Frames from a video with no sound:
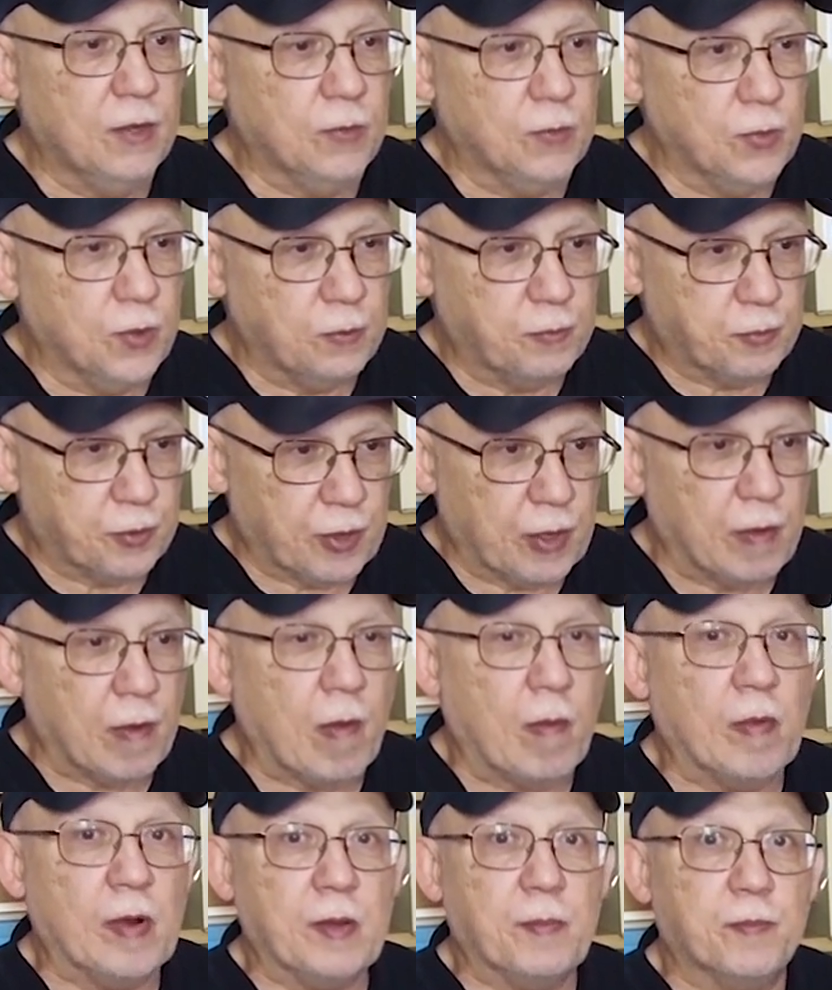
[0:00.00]
would
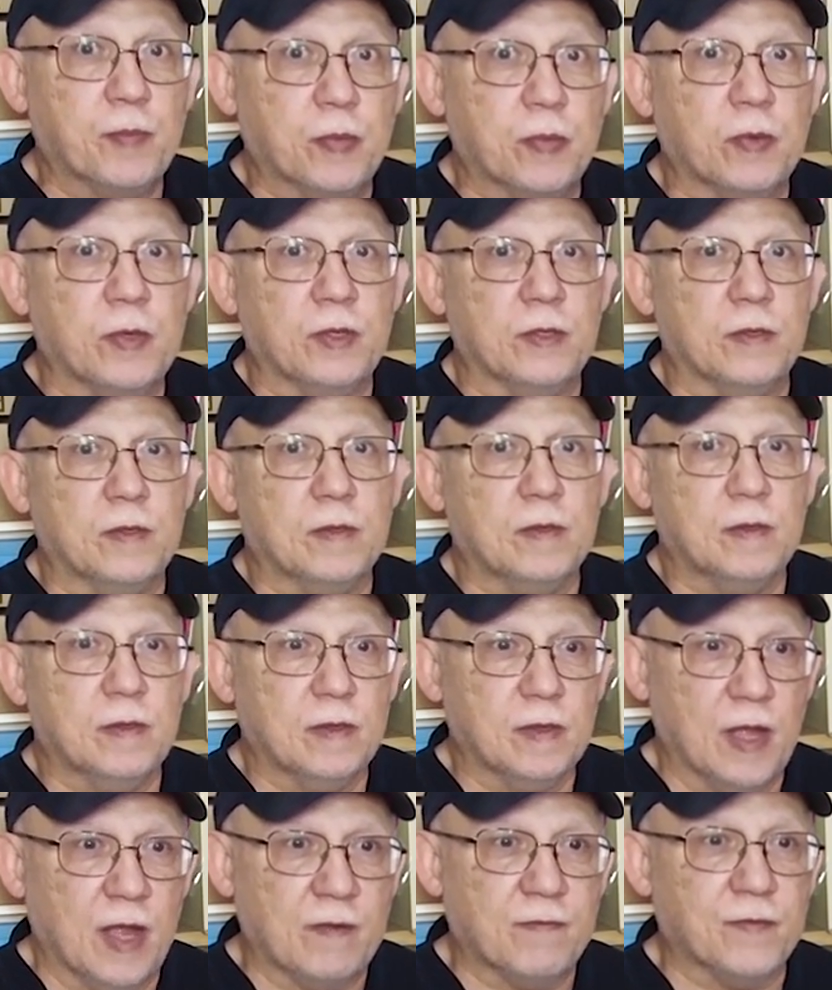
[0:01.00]
probably print
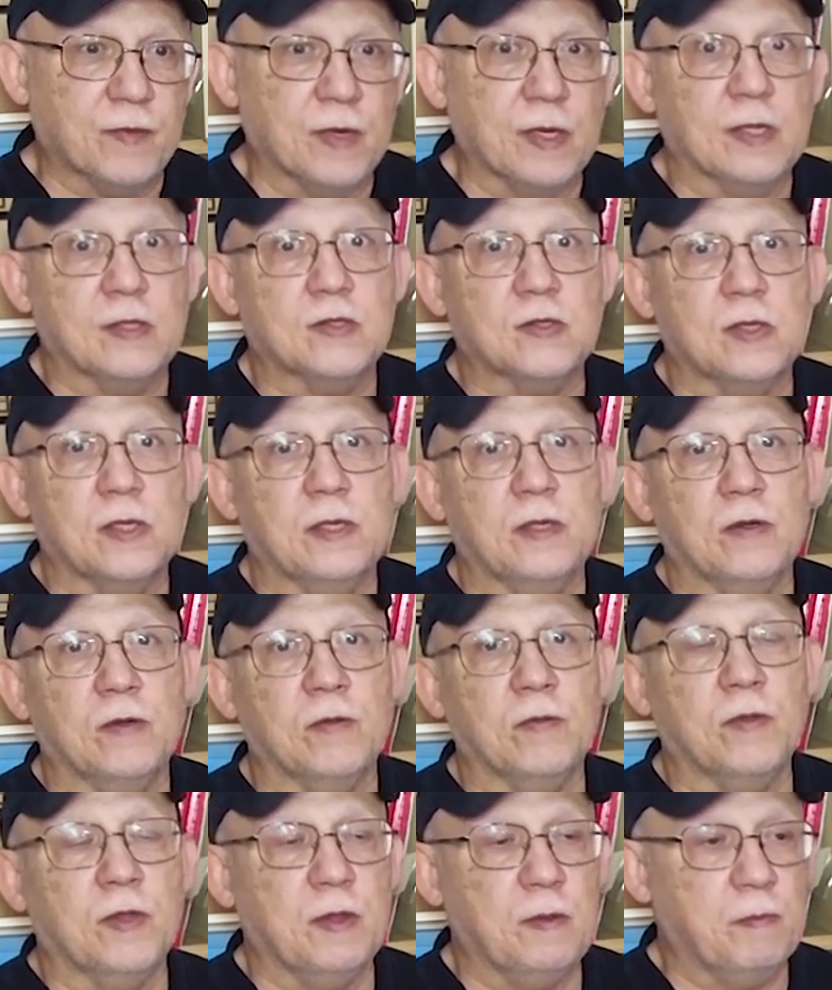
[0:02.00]
effortlessly
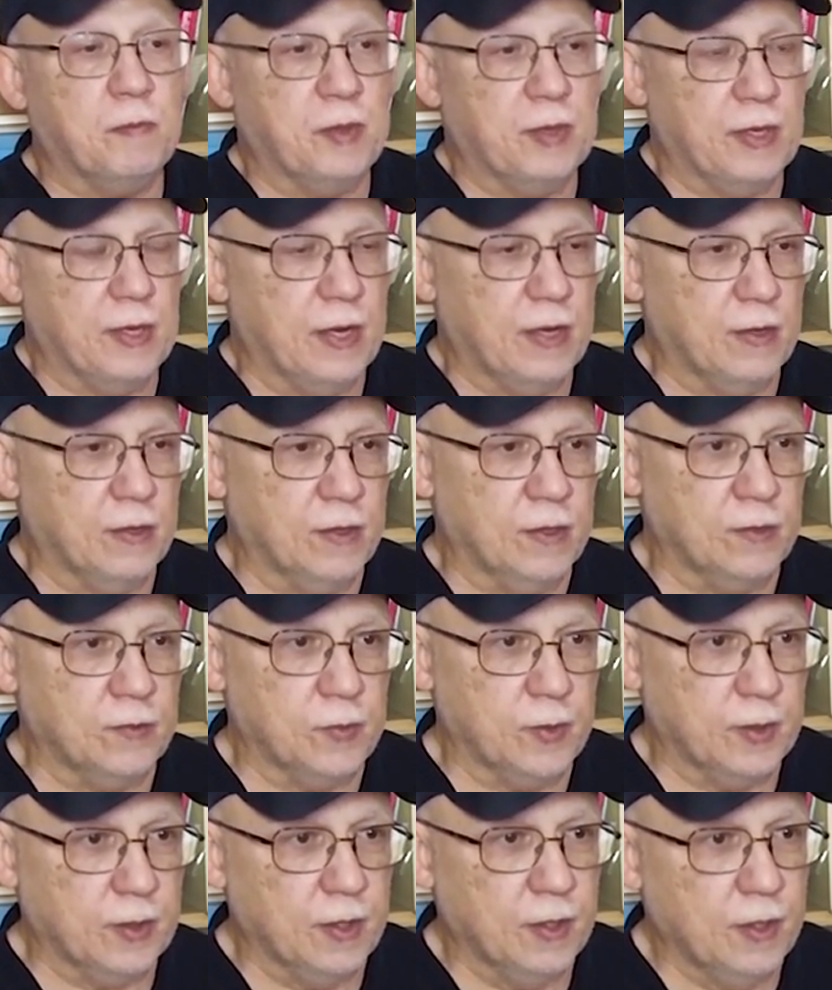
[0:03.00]
on the P eight
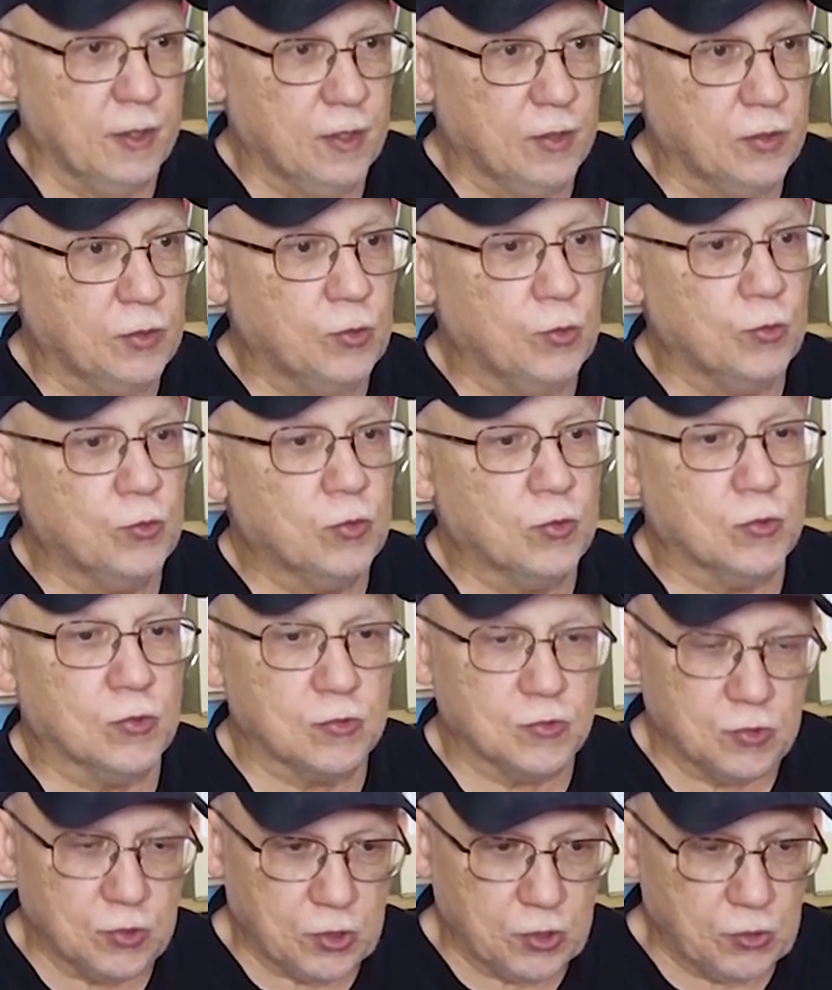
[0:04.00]
hundred due to
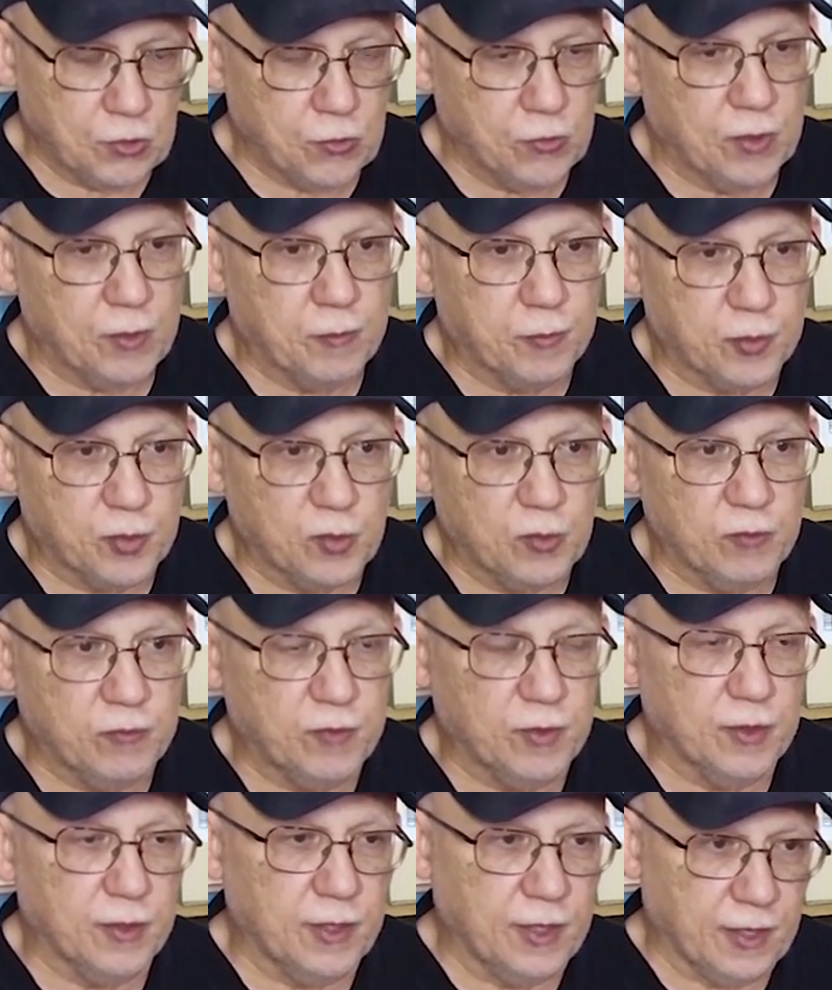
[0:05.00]
those new
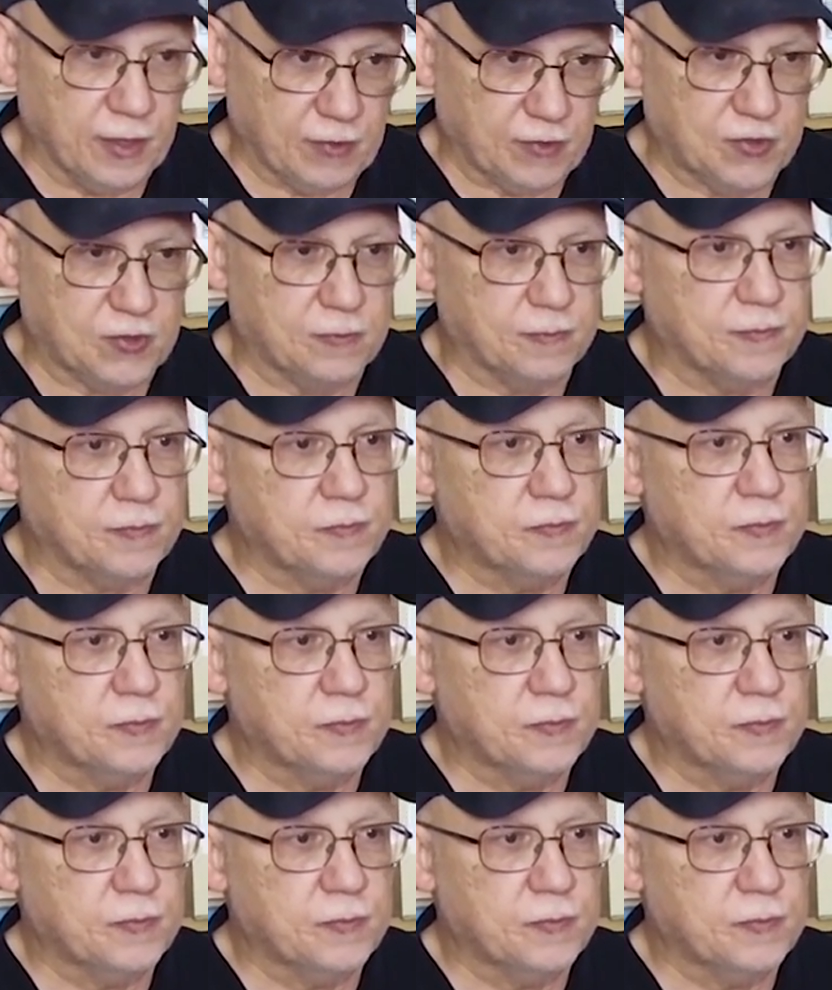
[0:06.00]
improved inks.